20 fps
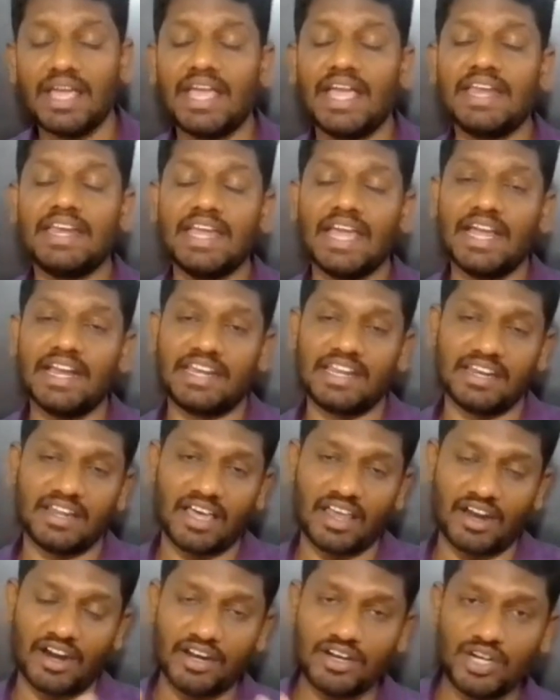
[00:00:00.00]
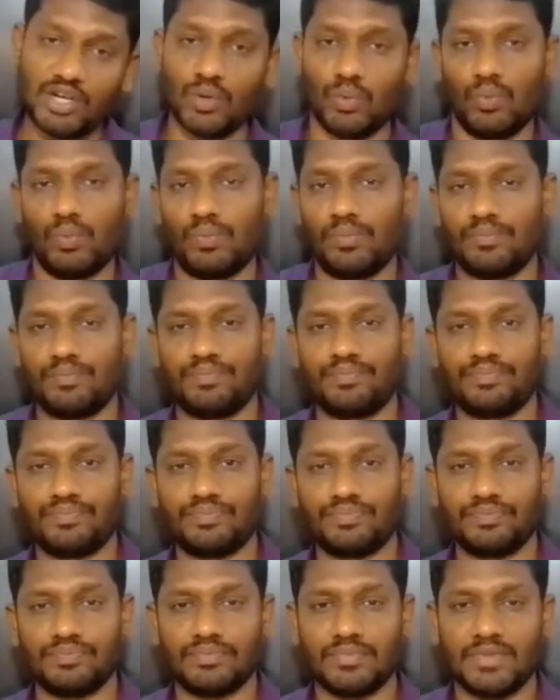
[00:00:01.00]
in
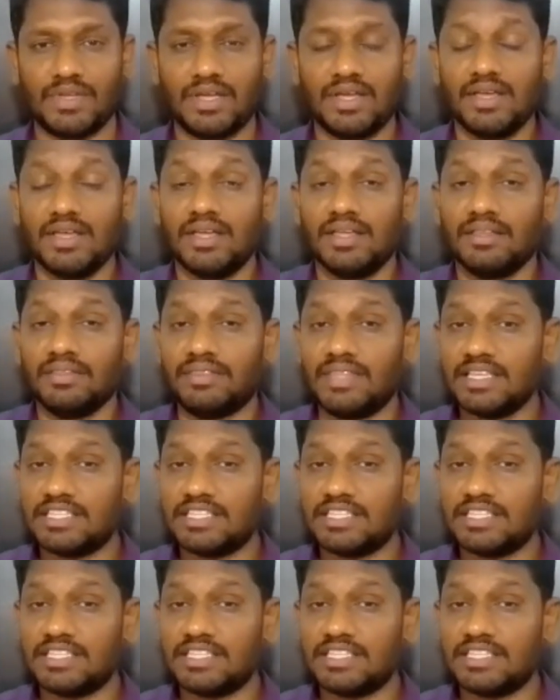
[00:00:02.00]
1802.